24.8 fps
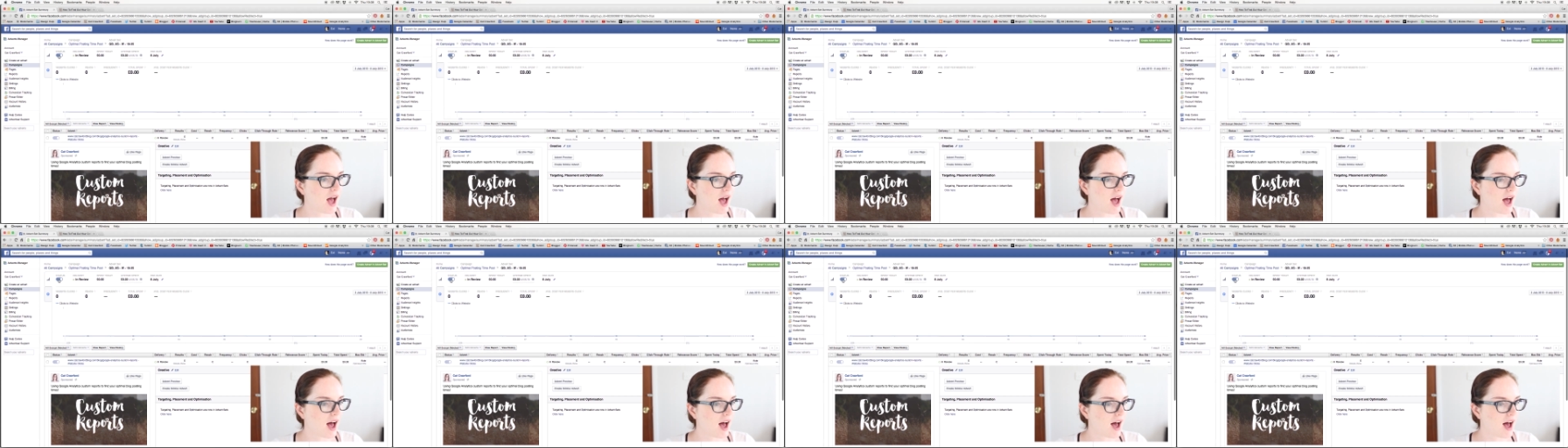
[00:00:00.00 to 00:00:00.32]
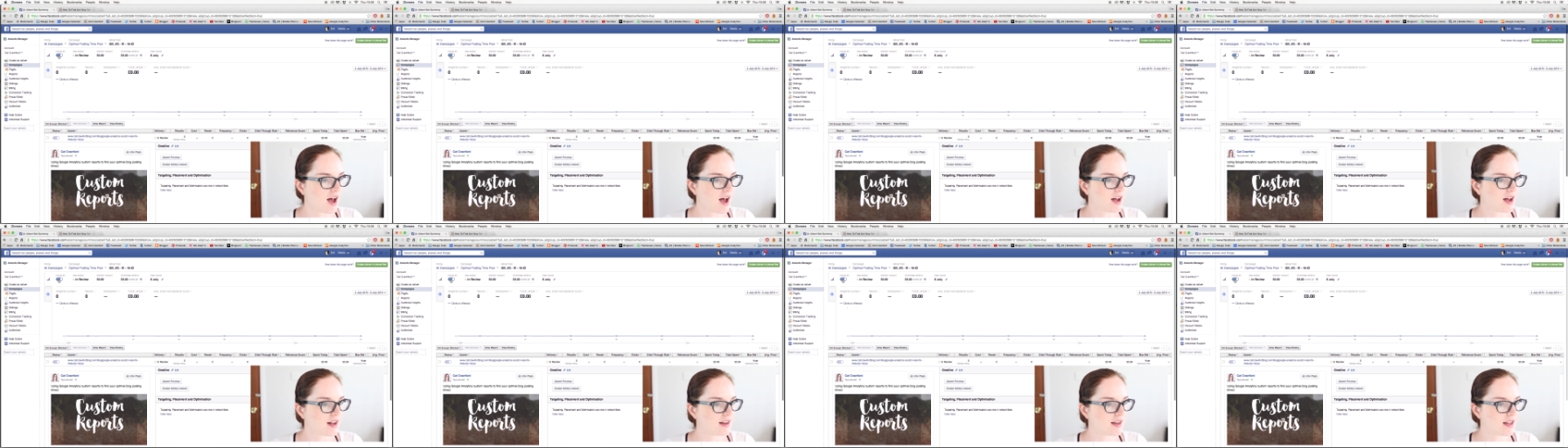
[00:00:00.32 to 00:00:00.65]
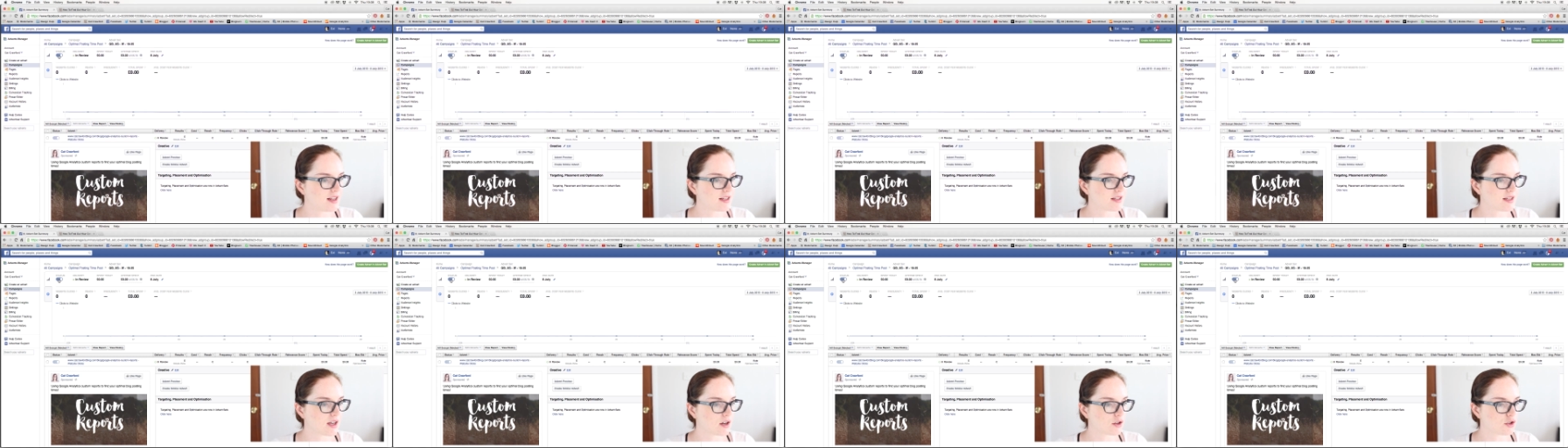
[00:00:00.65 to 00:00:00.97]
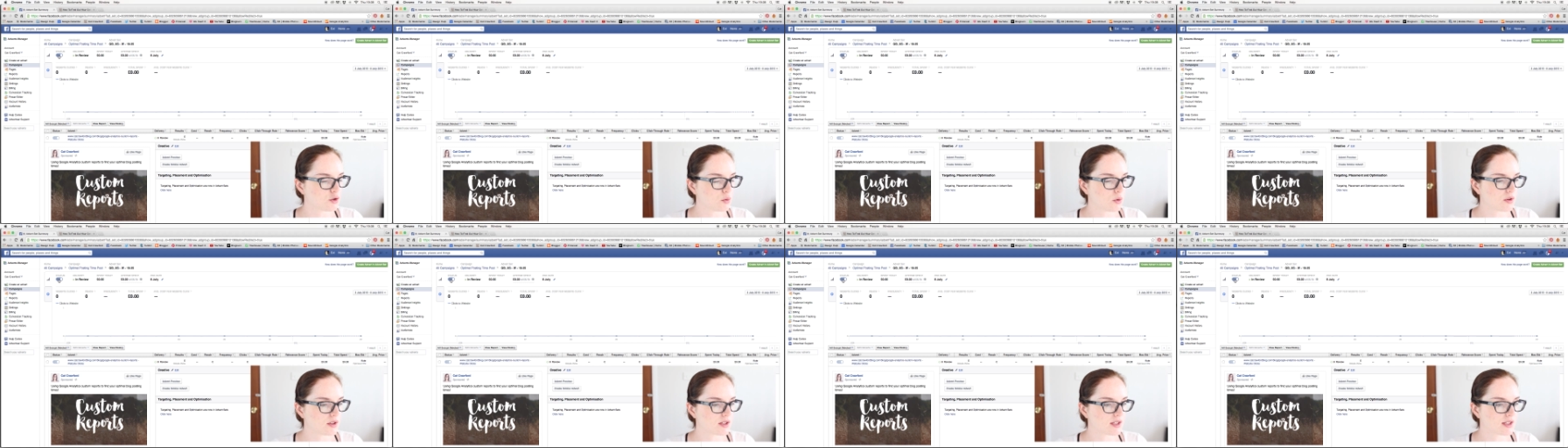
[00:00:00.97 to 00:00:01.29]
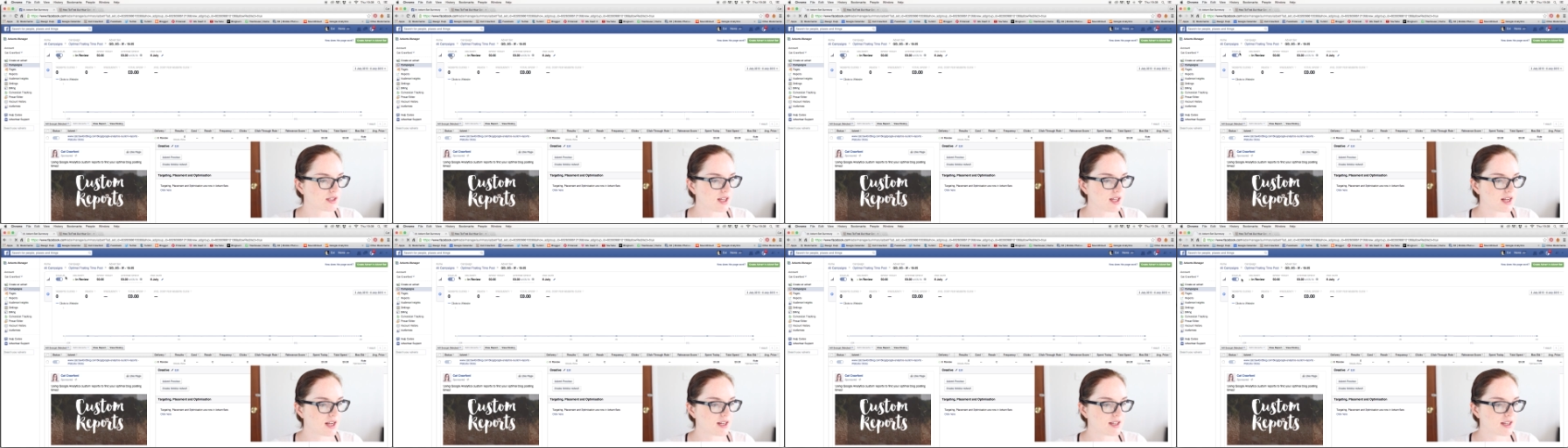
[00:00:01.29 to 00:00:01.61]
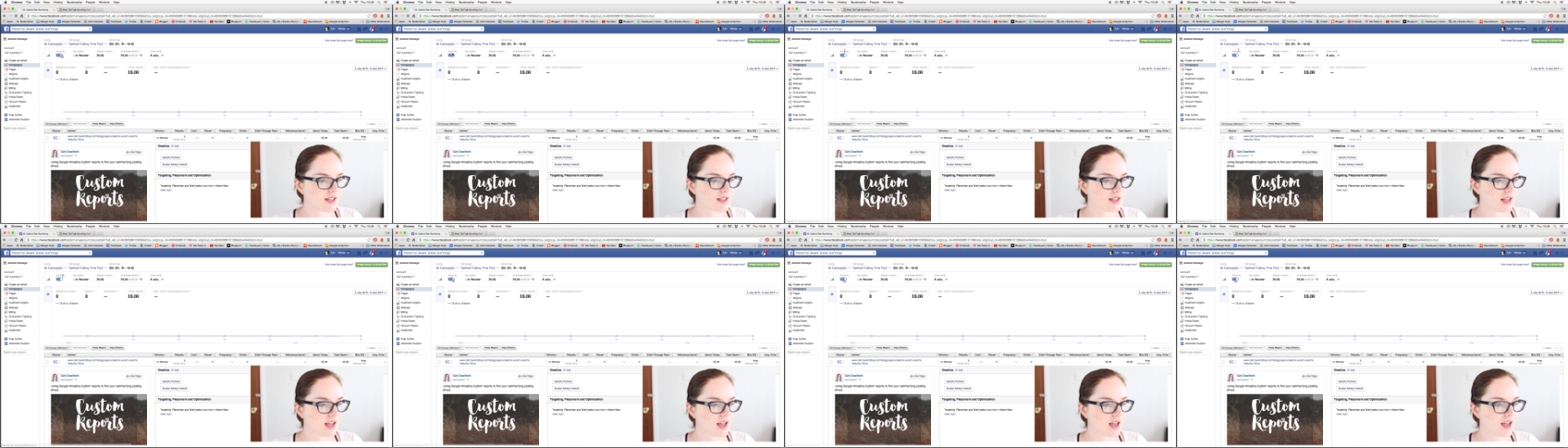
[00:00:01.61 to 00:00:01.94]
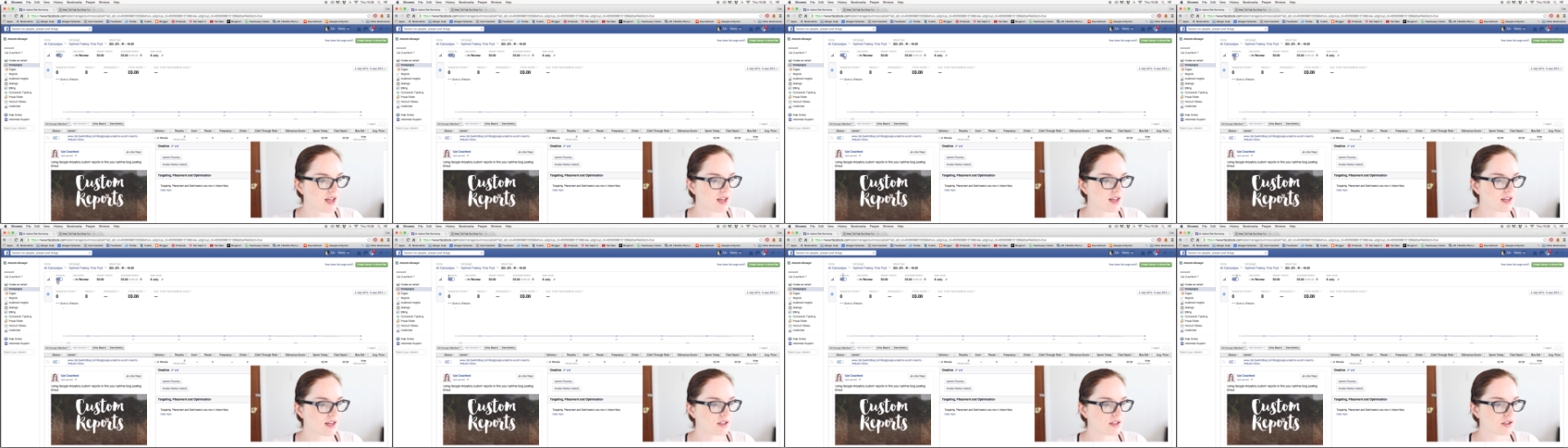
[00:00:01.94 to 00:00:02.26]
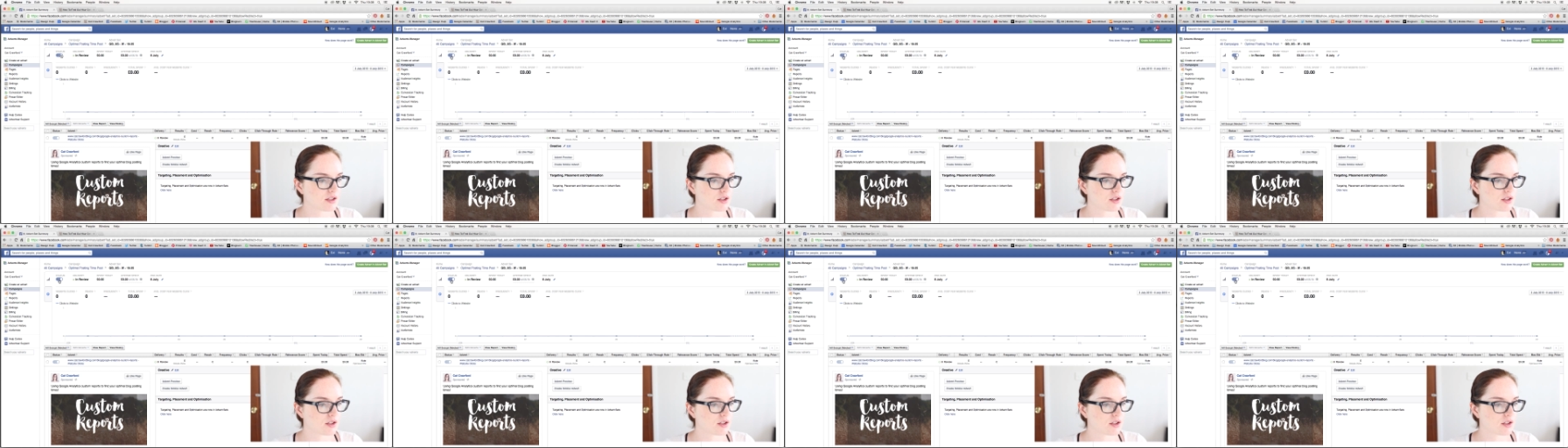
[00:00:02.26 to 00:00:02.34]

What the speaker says: and it tells you what the status is.